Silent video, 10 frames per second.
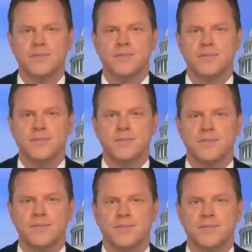
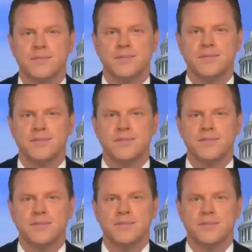
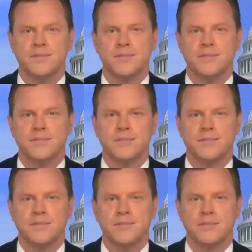
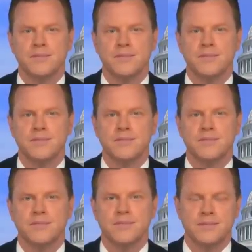
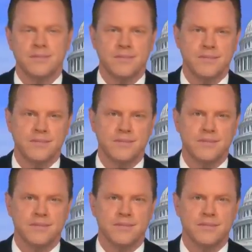
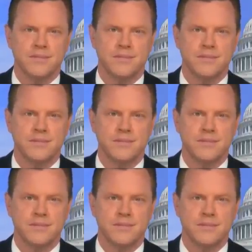[no speech]